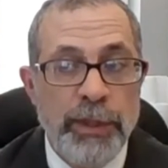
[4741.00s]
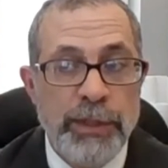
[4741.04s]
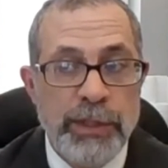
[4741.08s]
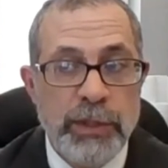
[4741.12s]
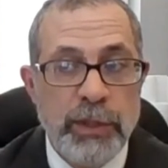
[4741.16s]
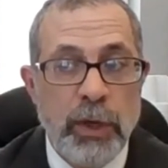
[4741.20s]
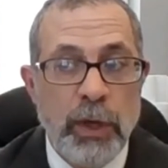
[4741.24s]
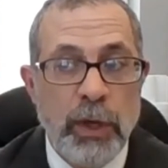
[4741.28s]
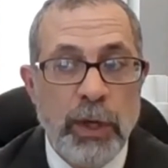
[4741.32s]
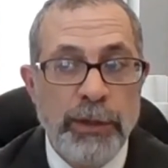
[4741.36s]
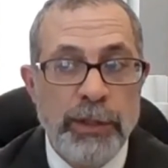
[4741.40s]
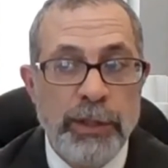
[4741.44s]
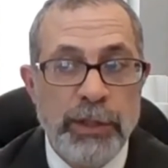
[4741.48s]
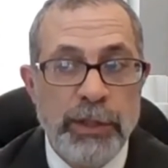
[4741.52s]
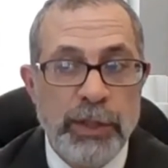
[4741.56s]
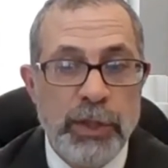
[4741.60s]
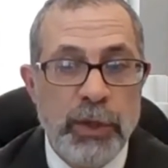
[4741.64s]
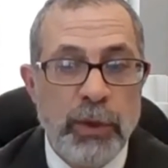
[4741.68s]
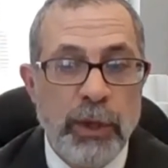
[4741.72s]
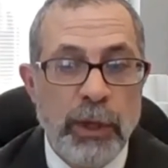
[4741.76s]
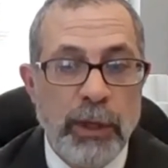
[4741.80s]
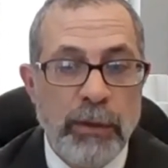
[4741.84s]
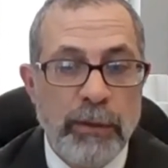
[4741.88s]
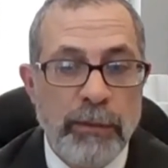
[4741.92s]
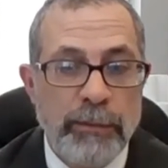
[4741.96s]
installing the
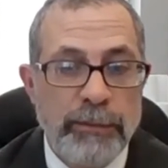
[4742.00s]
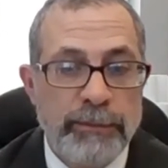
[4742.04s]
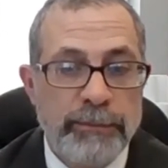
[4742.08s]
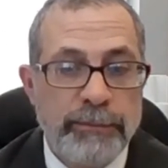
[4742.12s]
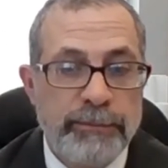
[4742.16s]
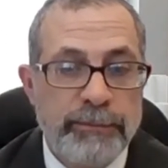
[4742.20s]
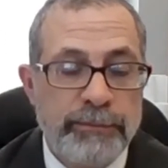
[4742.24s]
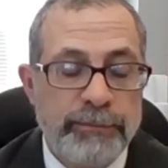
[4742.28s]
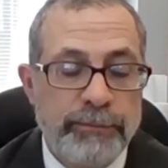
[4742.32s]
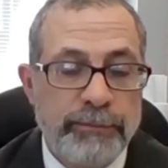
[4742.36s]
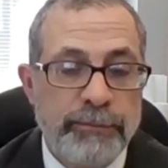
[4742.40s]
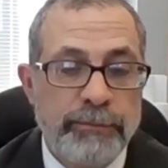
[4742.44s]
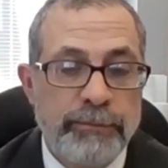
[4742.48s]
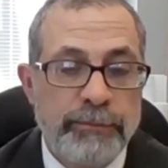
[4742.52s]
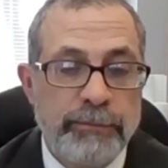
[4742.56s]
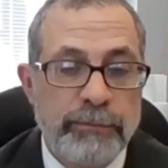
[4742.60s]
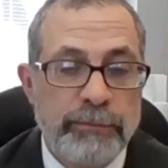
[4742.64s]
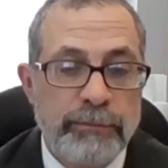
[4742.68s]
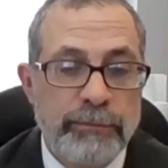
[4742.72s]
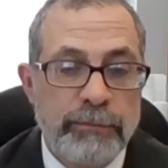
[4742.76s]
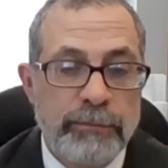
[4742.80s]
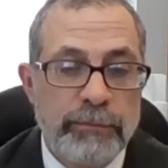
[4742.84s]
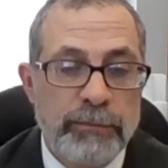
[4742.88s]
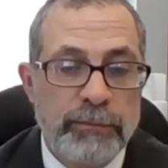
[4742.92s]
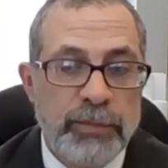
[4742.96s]
sewer.
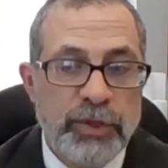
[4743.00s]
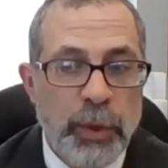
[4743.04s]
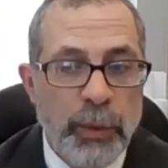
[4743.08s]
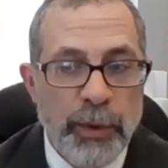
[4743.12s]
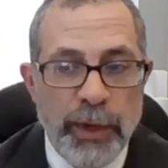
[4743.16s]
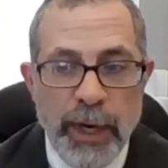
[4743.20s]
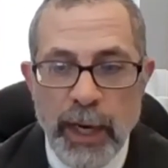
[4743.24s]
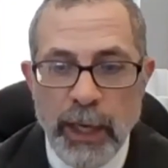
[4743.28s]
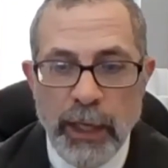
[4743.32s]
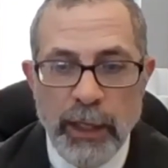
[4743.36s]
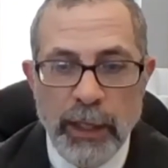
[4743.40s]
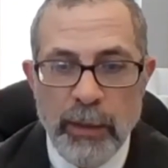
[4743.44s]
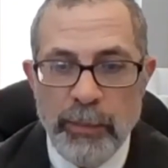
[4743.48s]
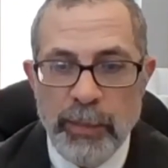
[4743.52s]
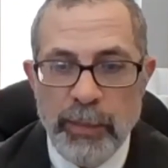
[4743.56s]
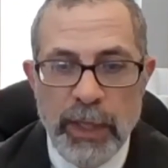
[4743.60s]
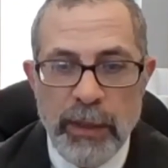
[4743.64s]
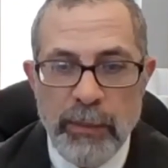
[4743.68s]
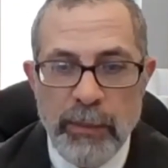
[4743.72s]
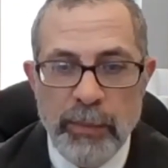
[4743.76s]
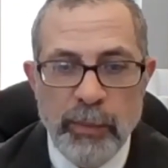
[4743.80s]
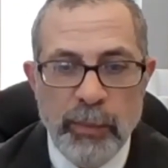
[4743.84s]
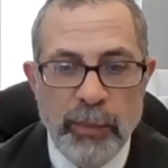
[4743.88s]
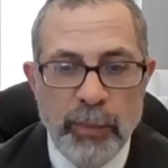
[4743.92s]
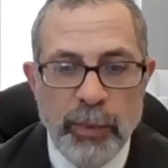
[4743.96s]
So we're not going to
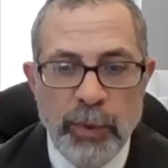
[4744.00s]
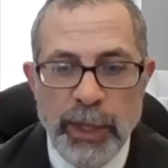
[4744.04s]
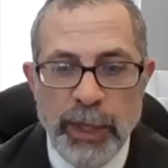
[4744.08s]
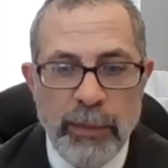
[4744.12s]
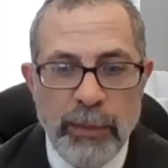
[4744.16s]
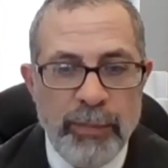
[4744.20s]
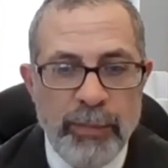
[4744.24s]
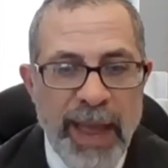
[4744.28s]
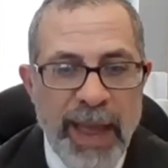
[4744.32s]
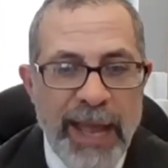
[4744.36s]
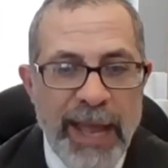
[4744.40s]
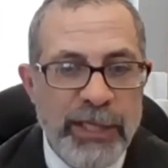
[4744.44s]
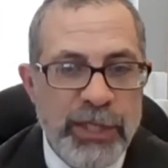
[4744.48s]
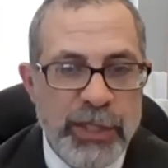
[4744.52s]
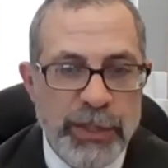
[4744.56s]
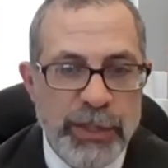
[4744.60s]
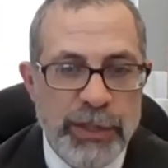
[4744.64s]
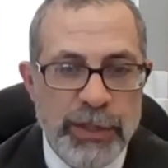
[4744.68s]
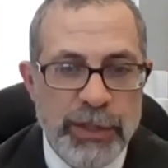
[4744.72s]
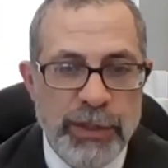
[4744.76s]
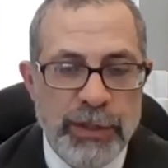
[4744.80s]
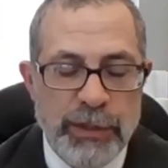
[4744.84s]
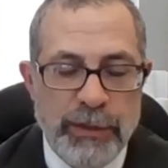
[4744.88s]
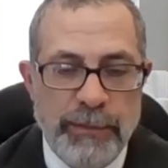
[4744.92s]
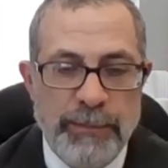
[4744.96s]
be putting
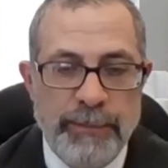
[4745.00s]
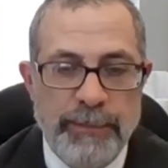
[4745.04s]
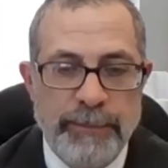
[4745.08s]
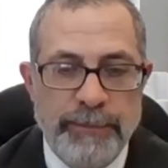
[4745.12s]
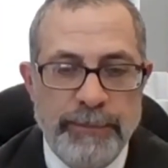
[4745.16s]
patches.